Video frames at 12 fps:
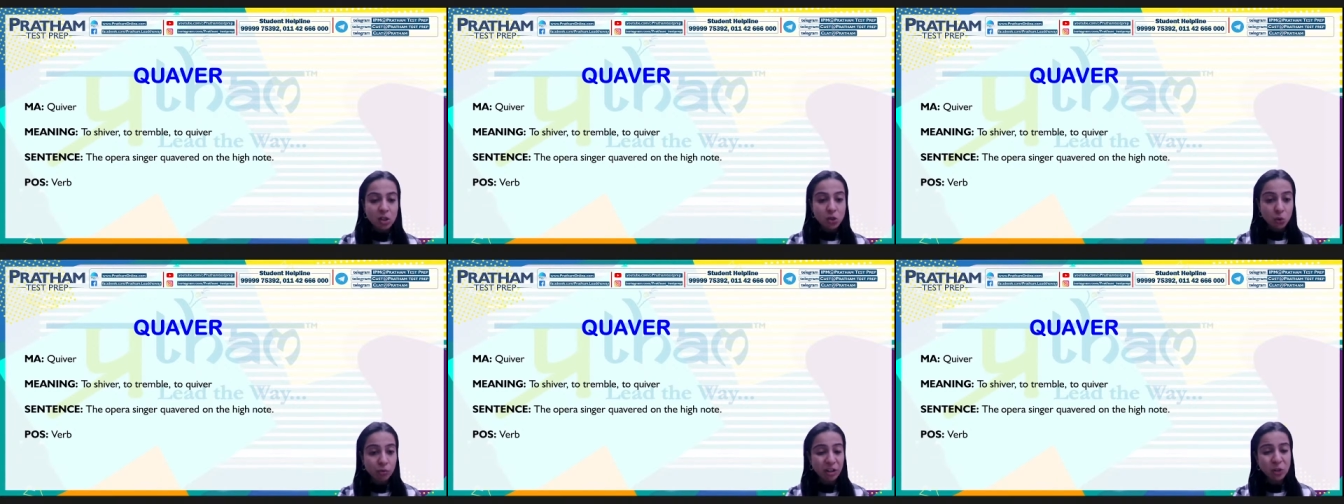
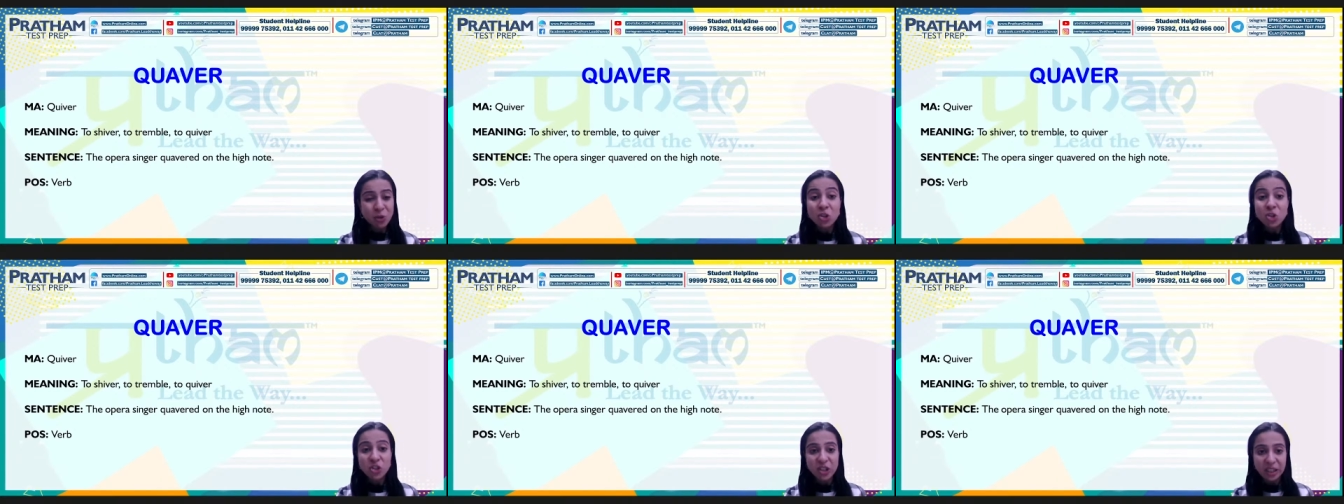So when you're
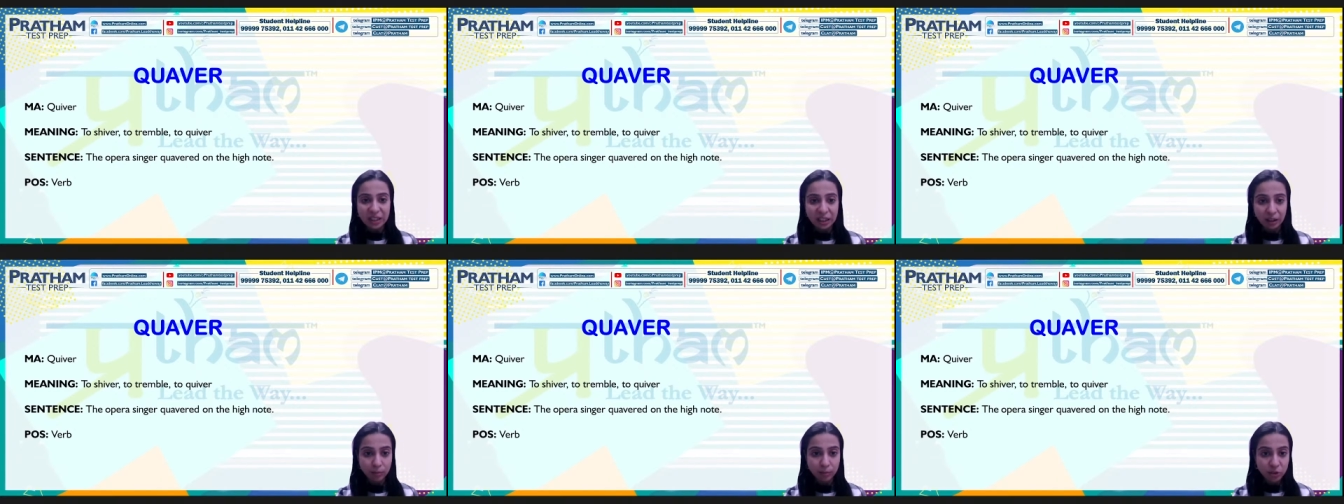
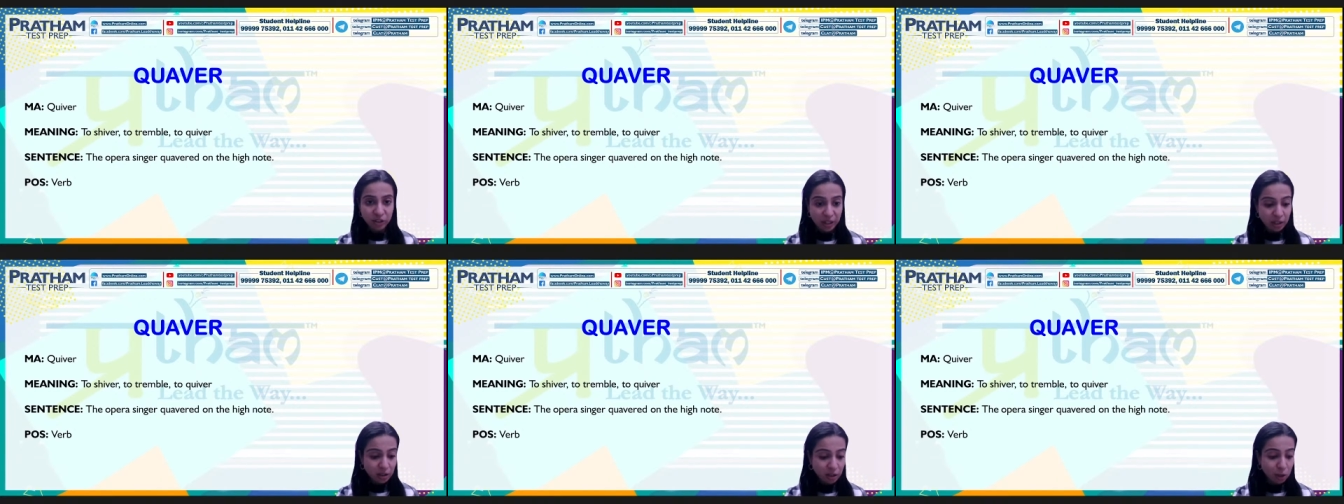shaking,
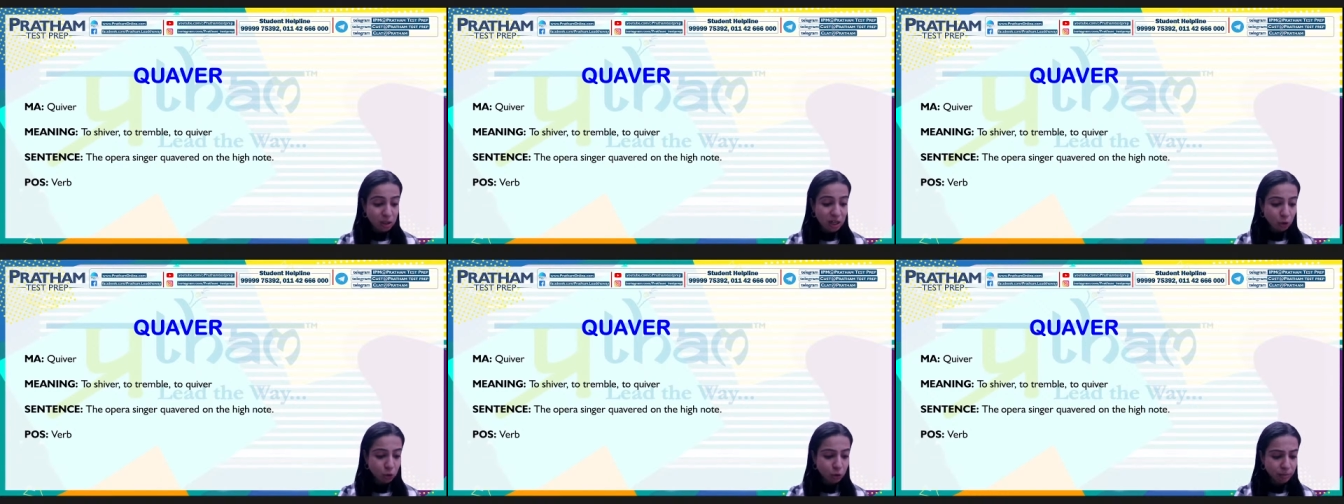right? Now
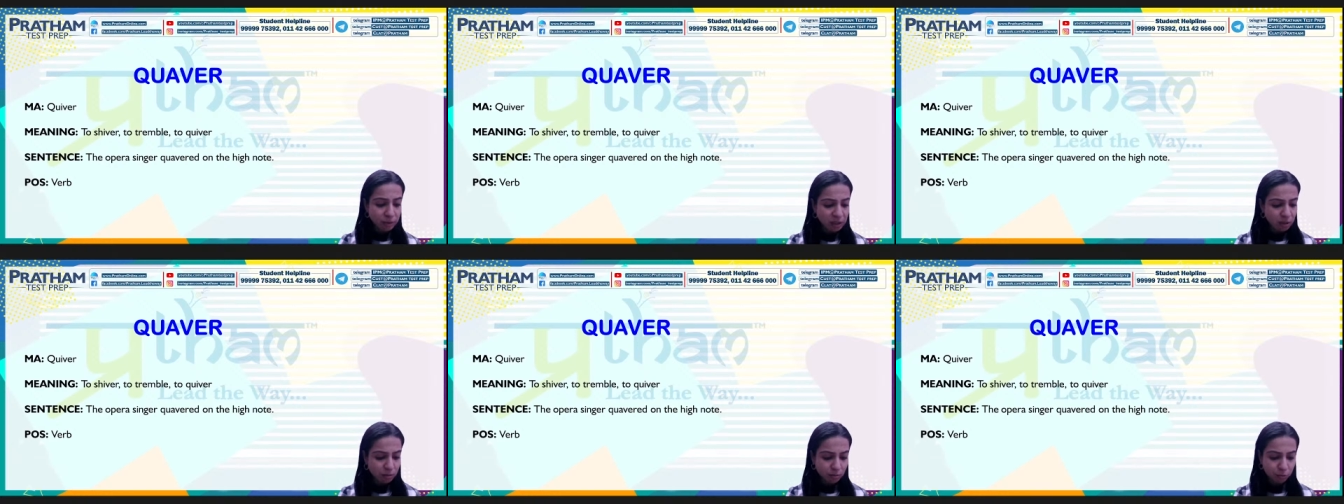that could
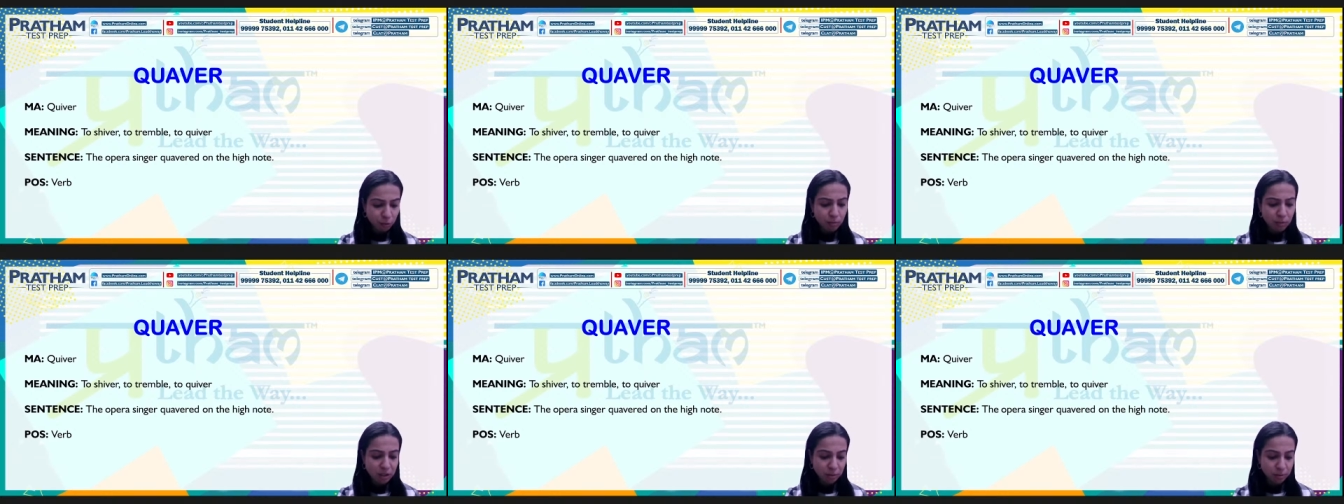be for
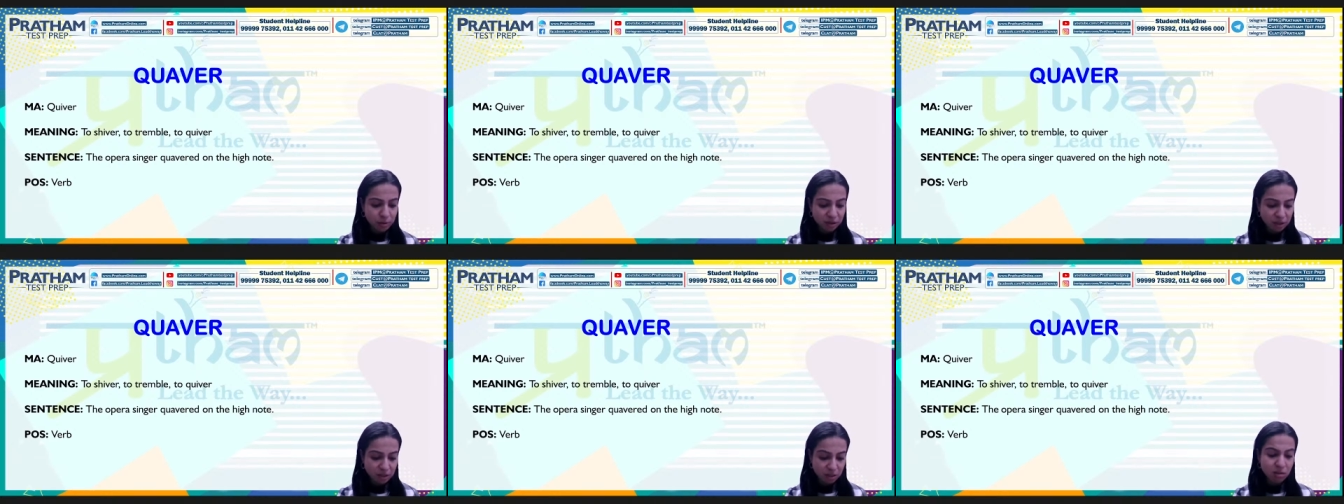multiple
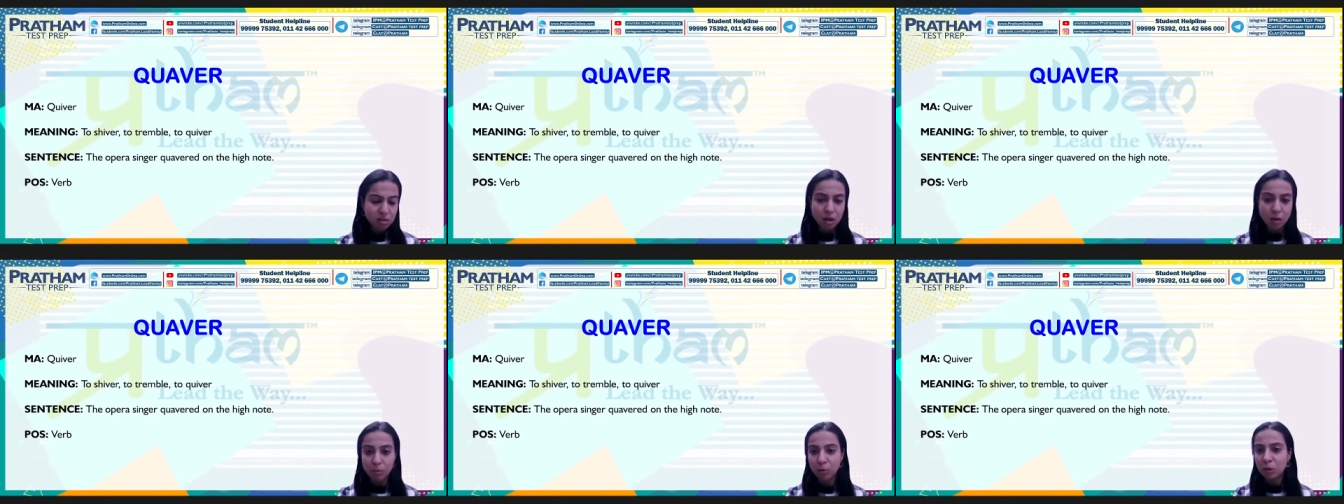reasons.
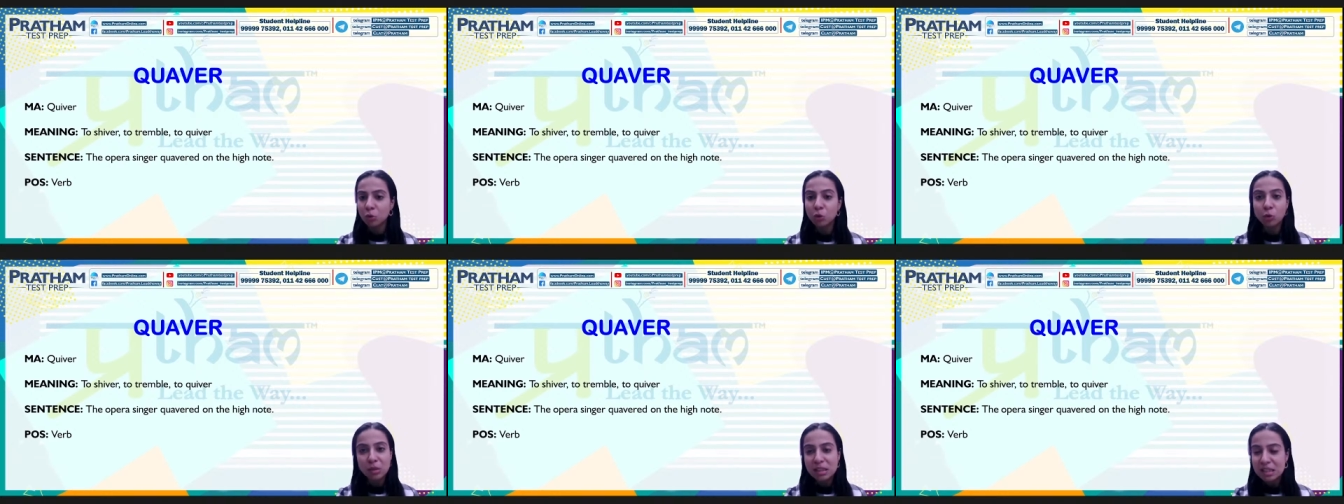Number one, you
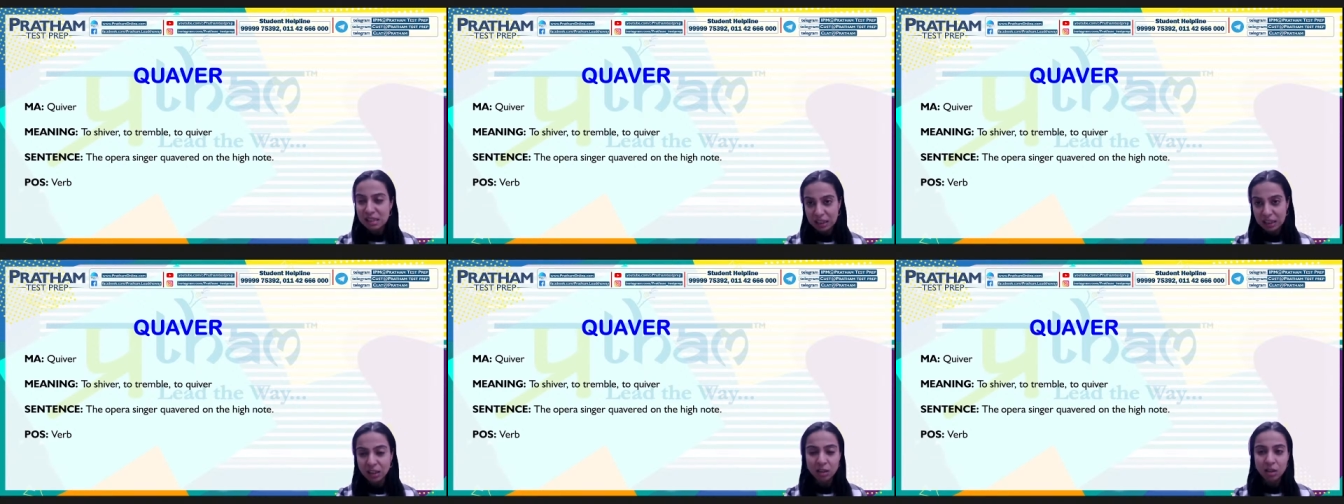could be
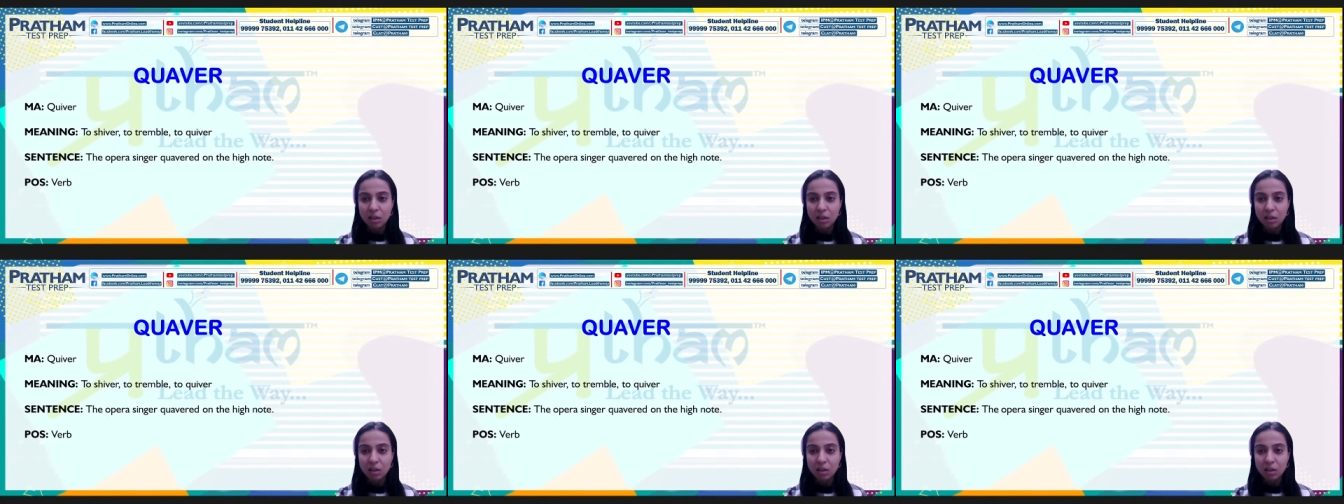sick.